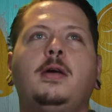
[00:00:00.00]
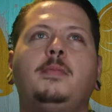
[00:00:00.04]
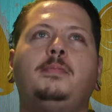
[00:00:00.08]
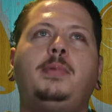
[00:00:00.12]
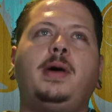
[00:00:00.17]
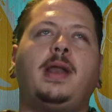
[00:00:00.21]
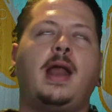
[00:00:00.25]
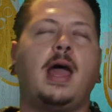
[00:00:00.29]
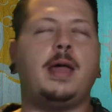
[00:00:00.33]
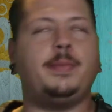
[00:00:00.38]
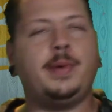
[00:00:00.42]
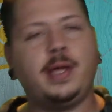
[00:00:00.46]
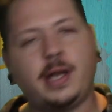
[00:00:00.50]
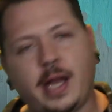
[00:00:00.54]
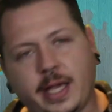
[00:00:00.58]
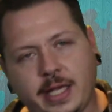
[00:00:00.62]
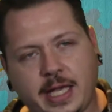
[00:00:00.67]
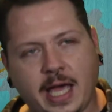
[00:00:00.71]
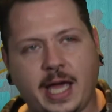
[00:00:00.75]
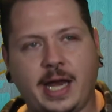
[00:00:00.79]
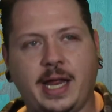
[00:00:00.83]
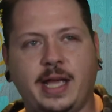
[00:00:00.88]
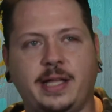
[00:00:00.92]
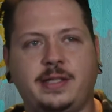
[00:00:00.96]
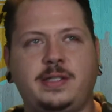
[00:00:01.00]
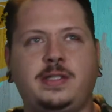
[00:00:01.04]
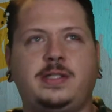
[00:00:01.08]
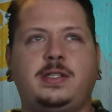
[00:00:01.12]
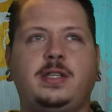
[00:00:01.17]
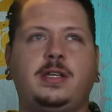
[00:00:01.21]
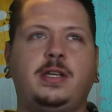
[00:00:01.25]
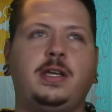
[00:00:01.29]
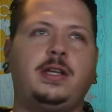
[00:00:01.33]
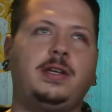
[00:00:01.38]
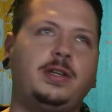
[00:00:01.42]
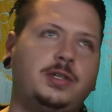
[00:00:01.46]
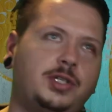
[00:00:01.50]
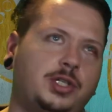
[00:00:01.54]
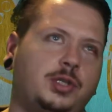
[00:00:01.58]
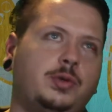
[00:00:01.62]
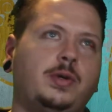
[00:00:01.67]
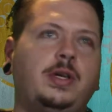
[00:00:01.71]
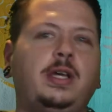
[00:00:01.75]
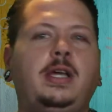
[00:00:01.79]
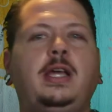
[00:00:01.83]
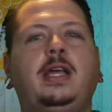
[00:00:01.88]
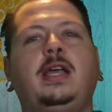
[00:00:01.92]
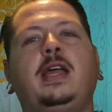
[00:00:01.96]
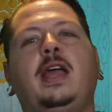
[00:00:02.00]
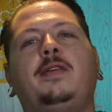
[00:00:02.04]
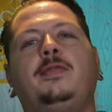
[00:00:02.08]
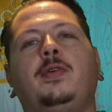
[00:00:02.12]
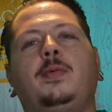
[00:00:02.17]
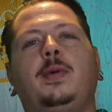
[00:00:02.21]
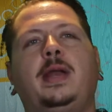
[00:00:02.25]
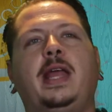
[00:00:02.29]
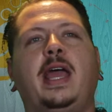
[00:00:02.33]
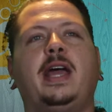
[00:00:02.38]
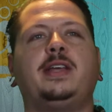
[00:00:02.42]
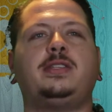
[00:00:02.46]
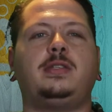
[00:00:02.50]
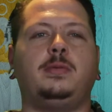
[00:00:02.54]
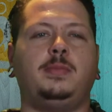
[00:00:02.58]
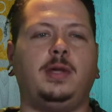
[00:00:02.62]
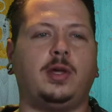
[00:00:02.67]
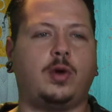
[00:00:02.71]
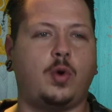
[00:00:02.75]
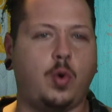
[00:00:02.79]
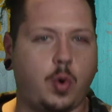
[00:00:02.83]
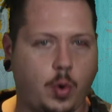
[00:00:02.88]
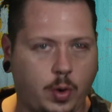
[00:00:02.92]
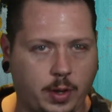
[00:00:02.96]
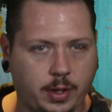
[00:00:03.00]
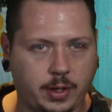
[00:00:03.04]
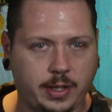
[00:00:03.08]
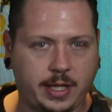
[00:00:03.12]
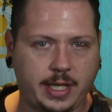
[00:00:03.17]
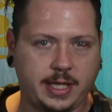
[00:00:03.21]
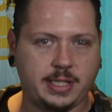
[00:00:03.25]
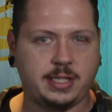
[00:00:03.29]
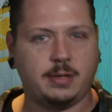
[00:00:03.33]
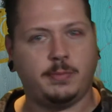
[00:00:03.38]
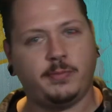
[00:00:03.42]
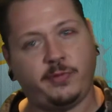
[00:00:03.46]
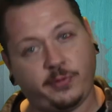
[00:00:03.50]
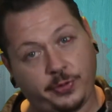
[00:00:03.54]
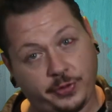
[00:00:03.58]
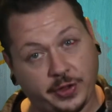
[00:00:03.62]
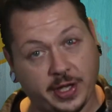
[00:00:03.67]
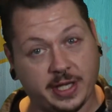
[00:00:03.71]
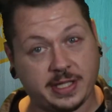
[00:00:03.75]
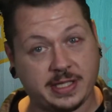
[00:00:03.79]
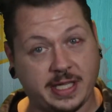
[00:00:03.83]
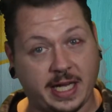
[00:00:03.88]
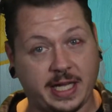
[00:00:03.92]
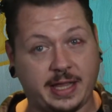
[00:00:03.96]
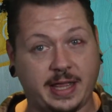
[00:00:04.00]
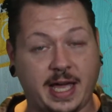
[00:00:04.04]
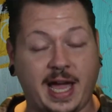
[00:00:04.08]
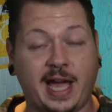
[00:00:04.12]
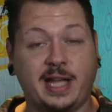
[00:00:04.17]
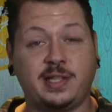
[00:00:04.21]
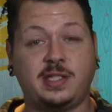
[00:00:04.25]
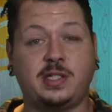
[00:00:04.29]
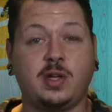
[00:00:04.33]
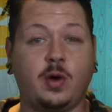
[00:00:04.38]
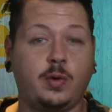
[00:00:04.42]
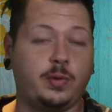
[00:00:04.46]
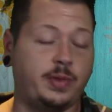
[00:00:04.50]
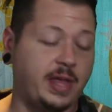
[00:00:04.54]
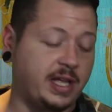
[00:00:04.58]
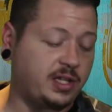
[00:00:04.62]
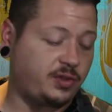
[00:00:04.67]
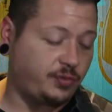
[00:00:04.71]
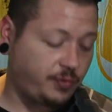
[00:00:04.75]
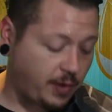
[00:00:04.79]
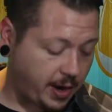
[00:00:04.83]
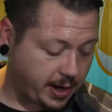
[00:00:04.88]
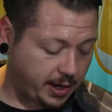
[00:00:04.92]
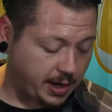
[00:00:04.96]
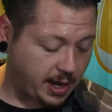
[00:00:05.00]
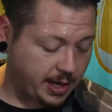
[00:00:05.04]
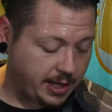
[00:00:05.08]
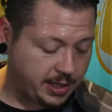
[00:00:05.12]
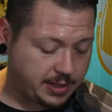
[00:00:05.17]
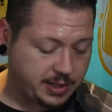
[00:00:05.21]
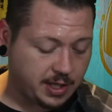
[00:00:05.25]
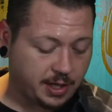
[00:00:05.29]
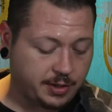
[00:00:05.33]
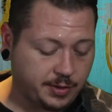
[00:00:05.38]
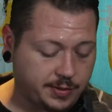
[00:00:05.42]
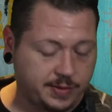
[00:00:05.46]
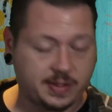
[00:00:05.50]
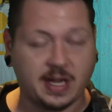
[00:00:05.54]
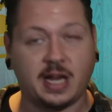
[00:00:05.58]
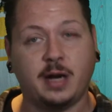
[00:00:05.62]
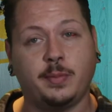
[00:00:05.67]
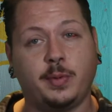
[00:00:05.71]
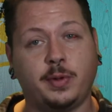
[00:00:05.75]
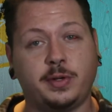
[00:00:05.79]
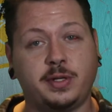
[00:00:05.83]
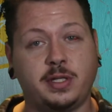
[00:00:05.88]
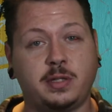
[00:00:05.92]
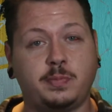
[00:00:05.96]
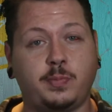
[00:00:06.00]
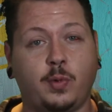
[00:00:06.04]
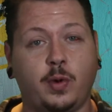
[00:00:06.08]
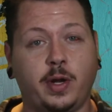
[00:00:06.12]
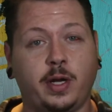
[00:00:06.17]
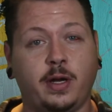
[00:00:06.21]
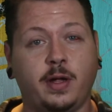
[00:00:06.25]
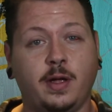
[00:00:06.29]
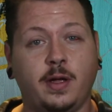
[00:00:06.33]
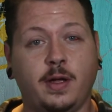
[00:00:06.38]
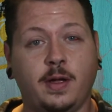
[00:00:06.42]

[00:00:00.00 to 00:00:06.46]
But, I mean, I get it. It's the industry, everybody has to meet quarterlies and things like that. So that's fine. It's understandable at this point.